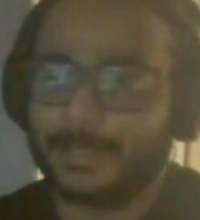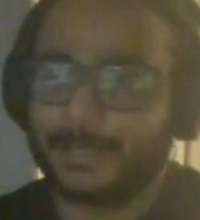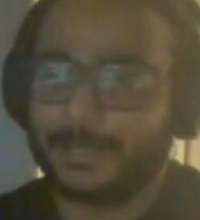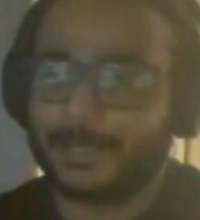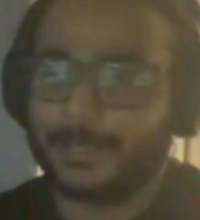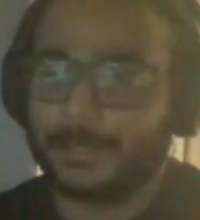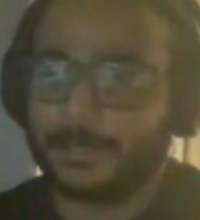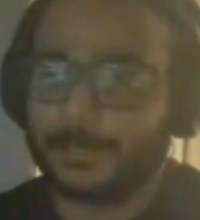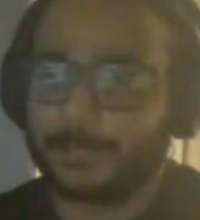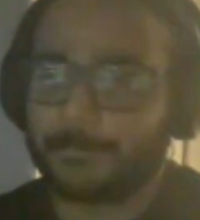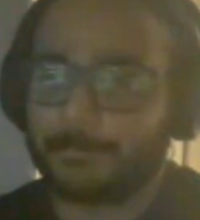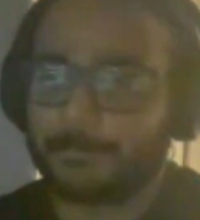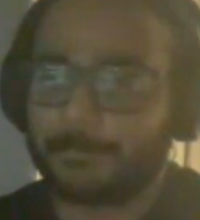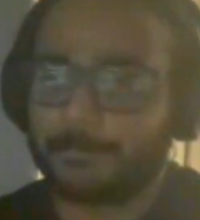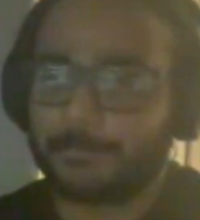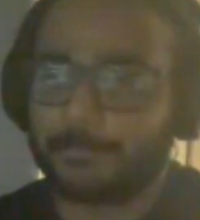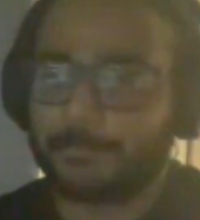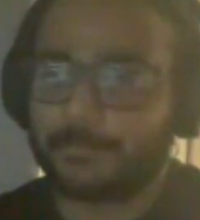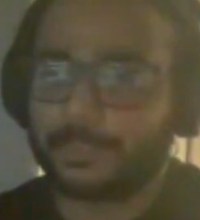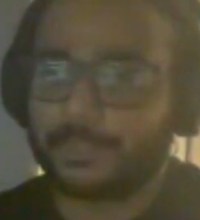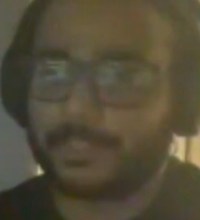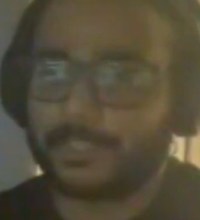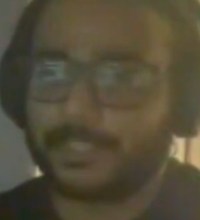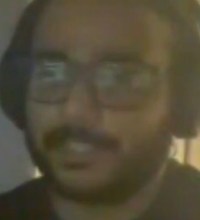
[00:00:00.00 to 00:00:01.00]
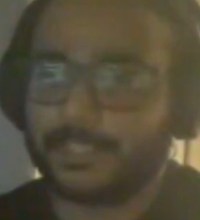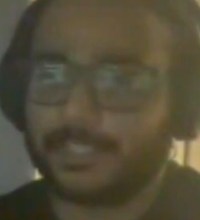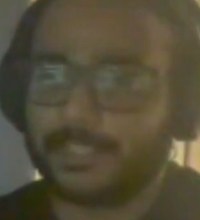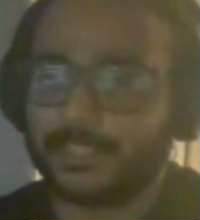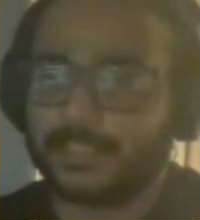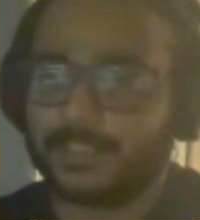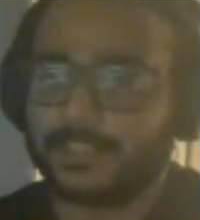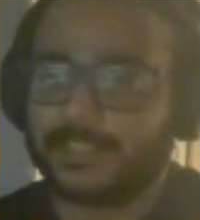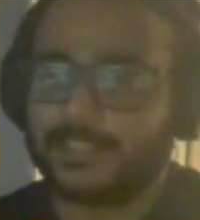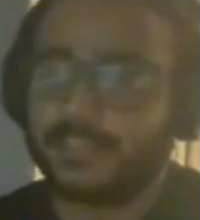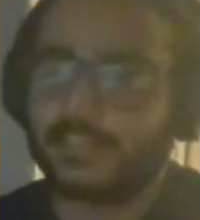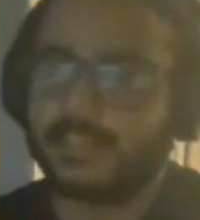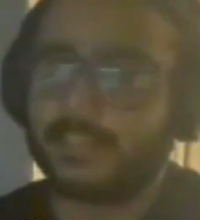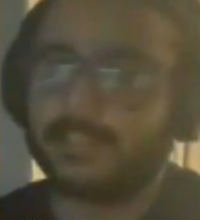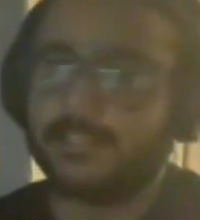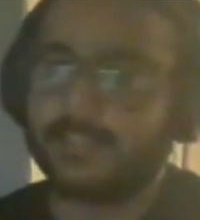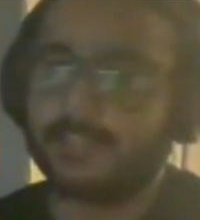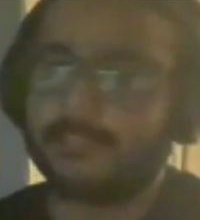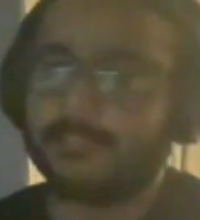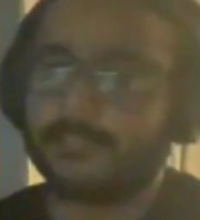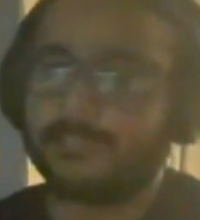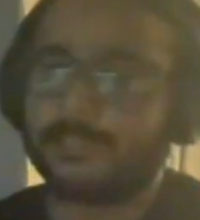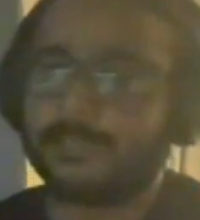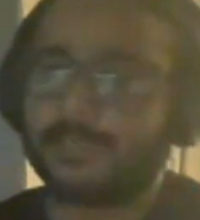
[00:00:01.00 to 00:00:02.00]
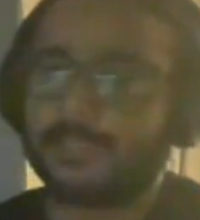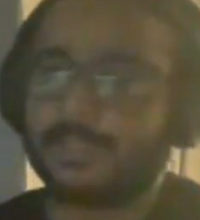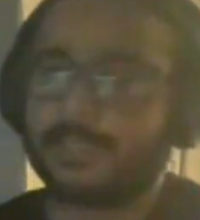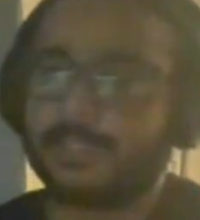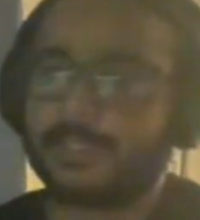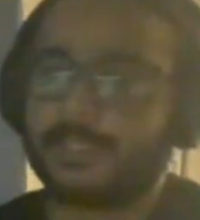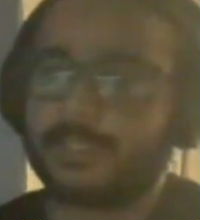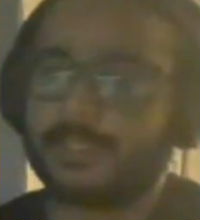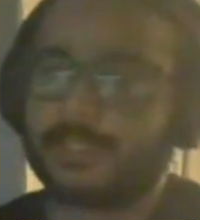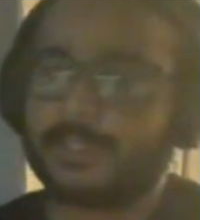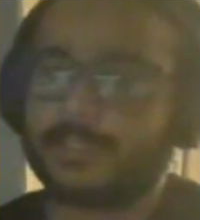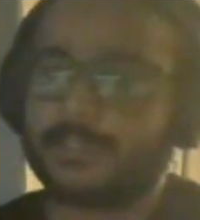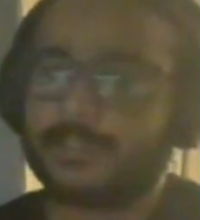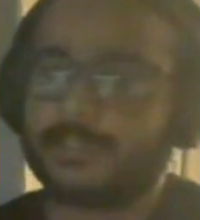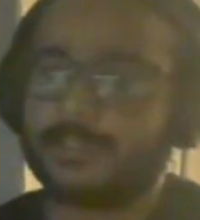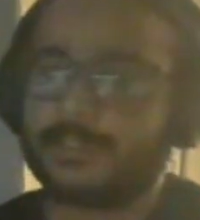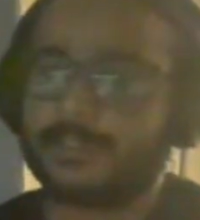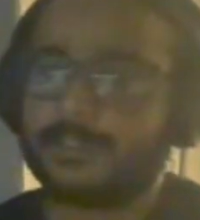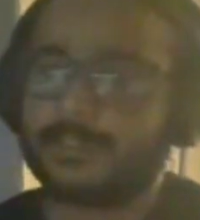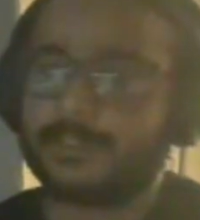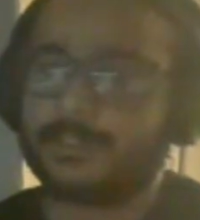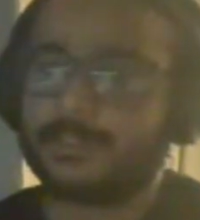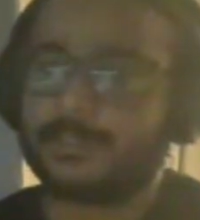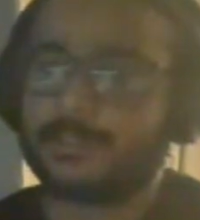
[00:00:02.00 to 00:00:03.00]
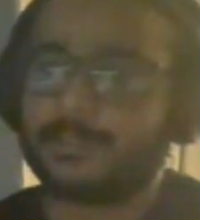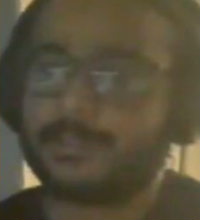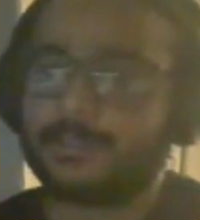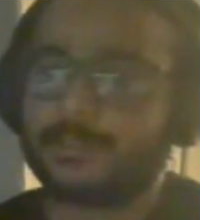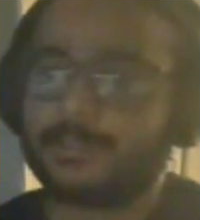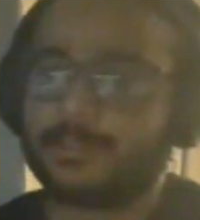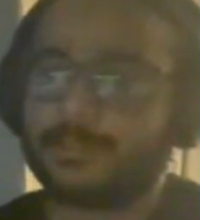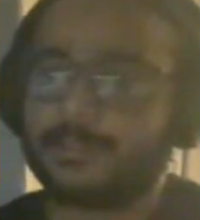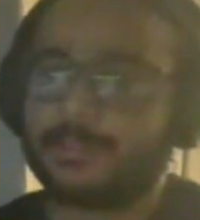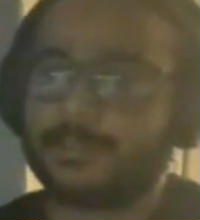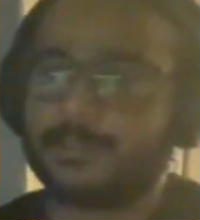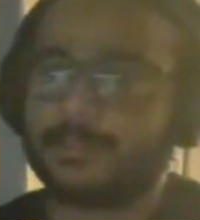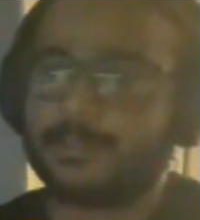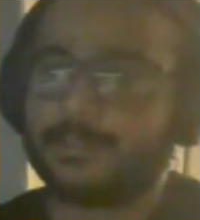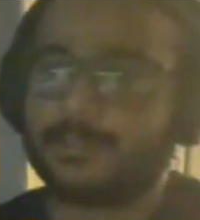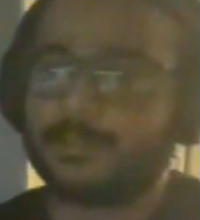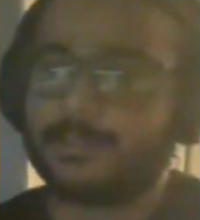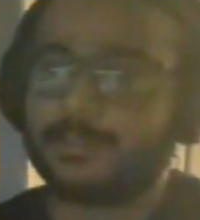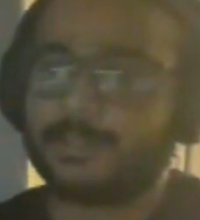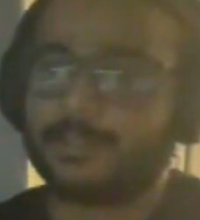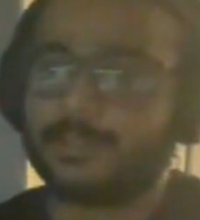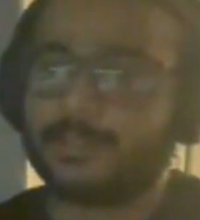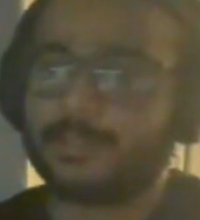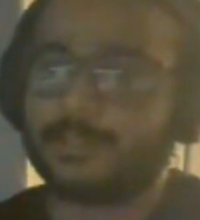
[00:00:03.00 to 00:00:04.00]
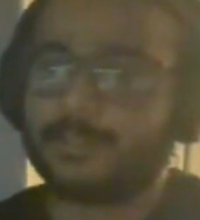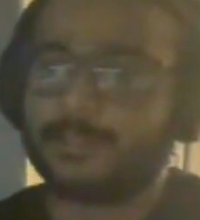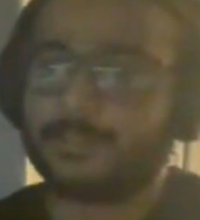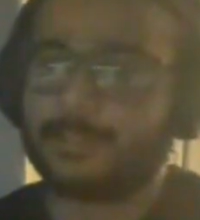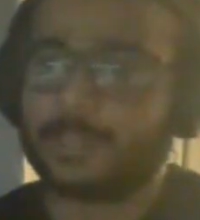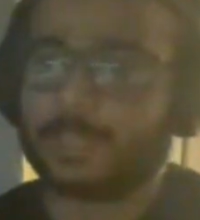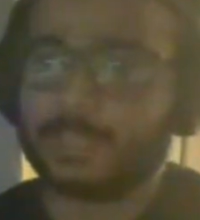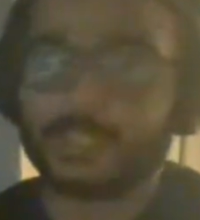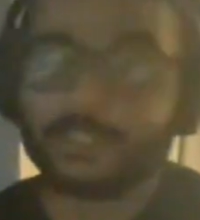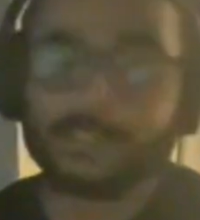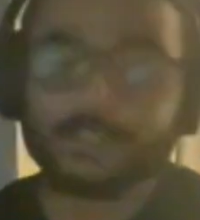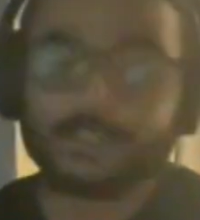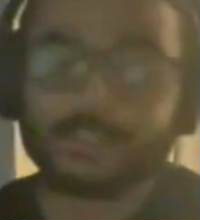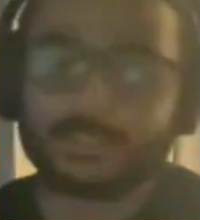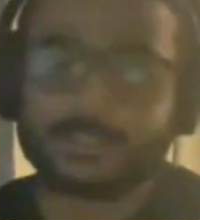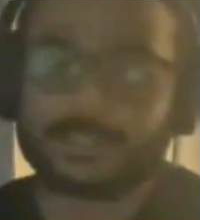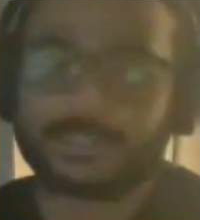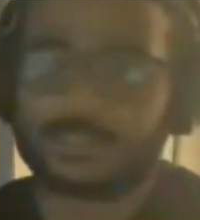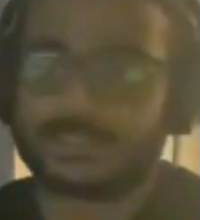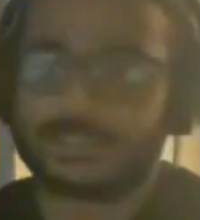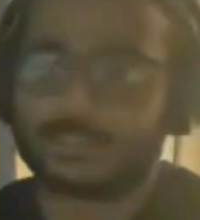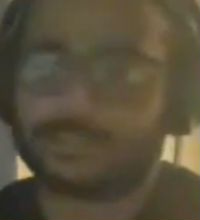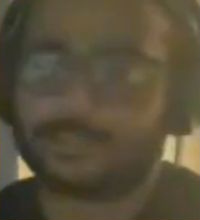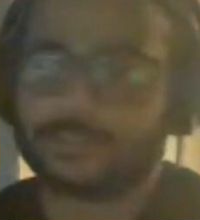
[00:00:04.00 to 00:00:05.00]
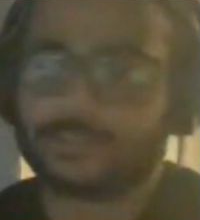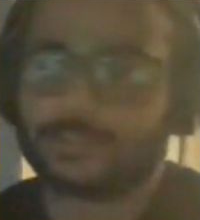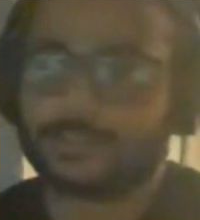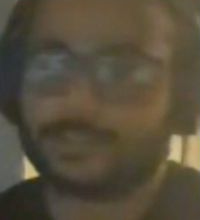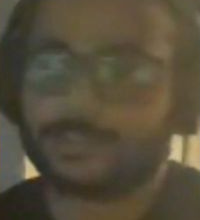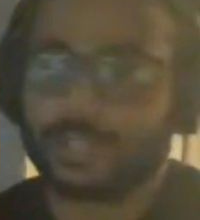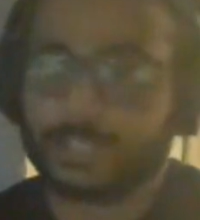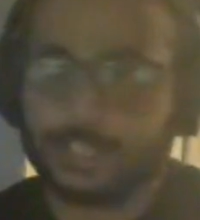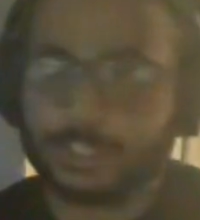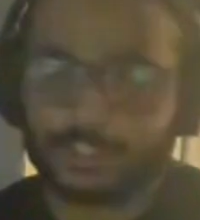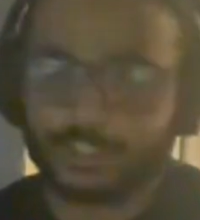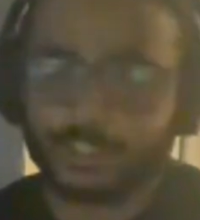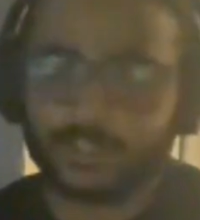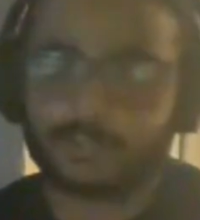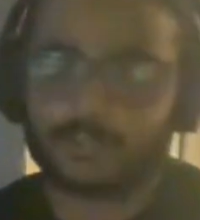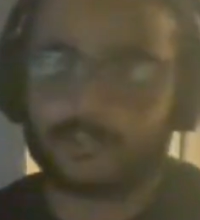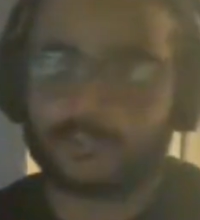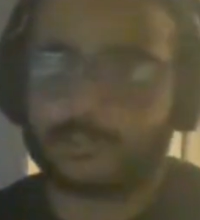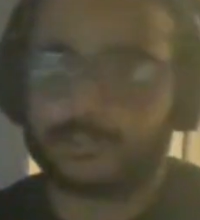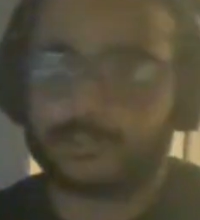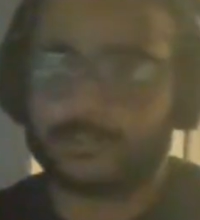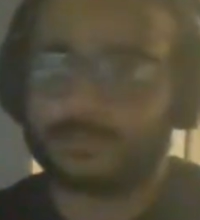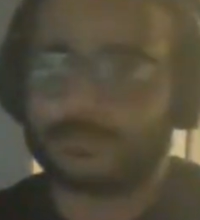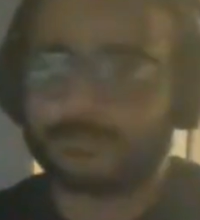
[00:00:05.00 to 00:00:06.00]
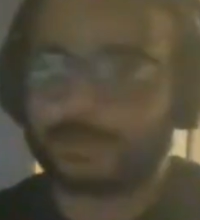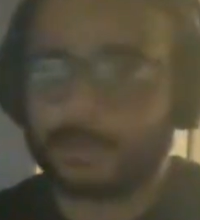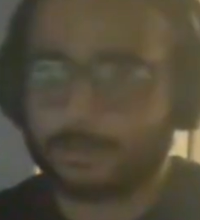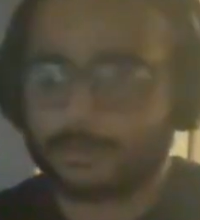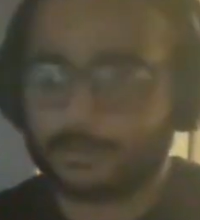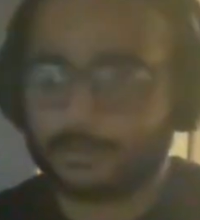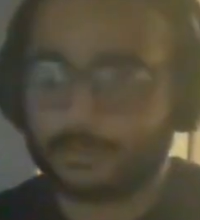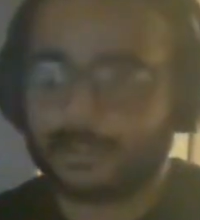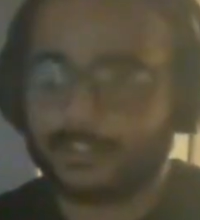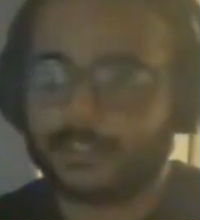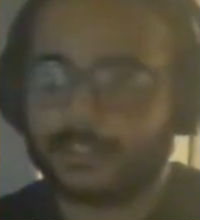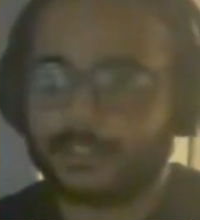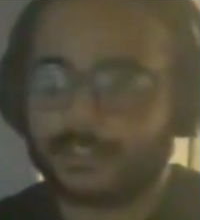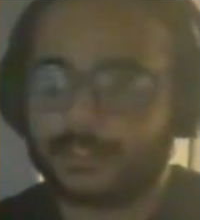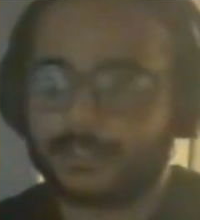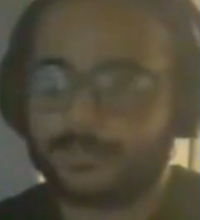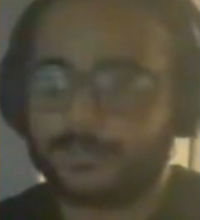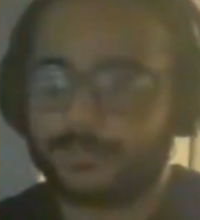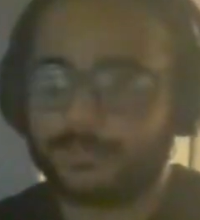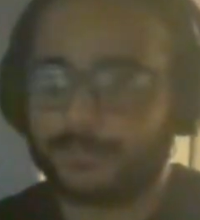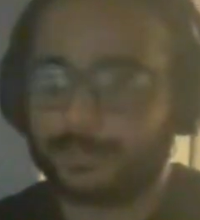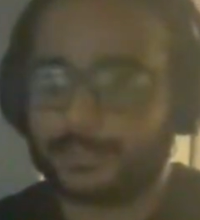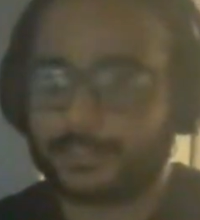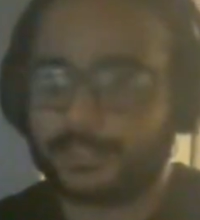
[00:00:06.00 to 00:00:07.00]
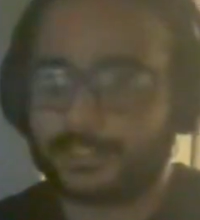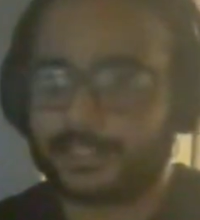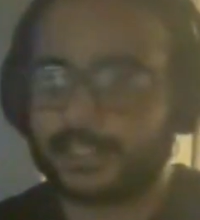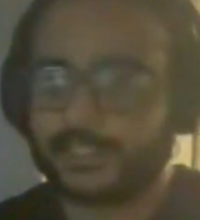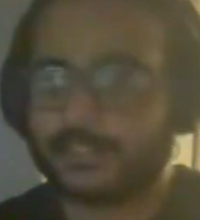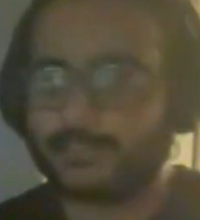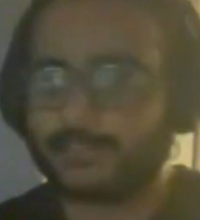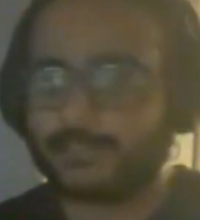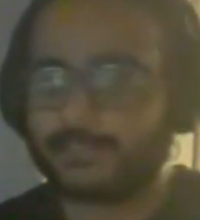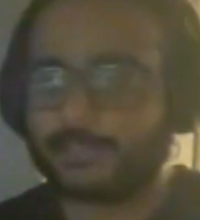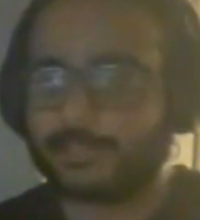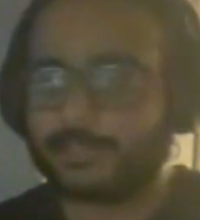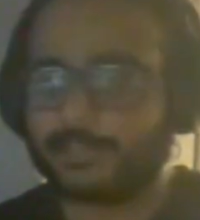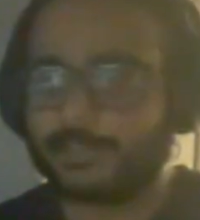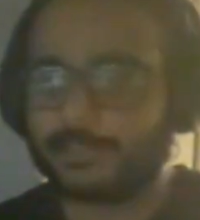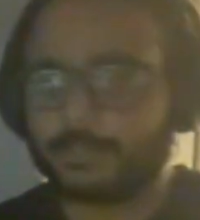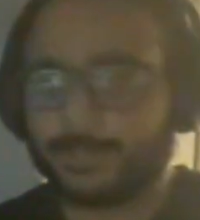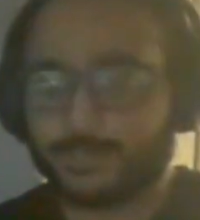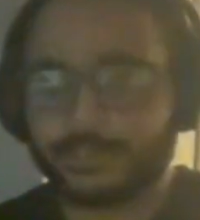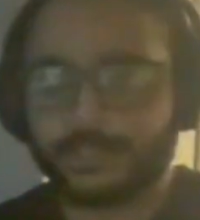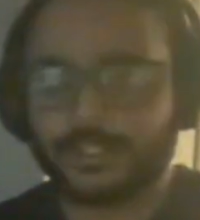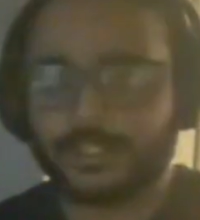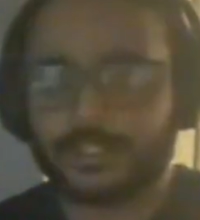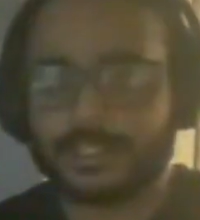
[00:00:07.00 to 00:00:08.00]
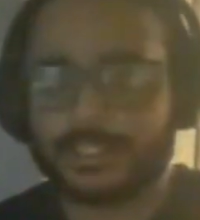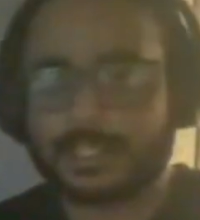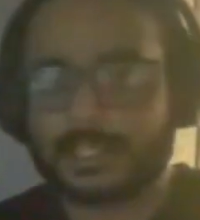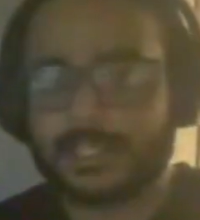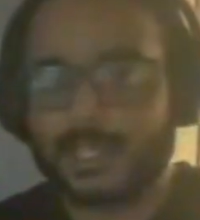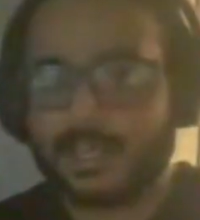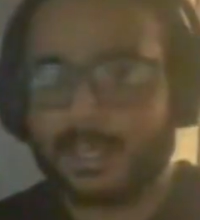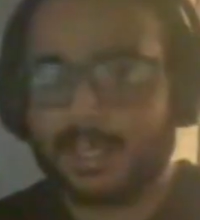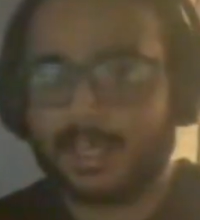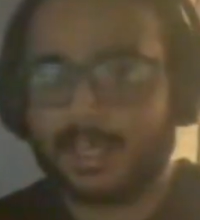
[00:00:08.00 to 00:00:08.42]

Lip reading: Um, and then another important thing is to remember for connection is, you reach out to founders, project devs, and community.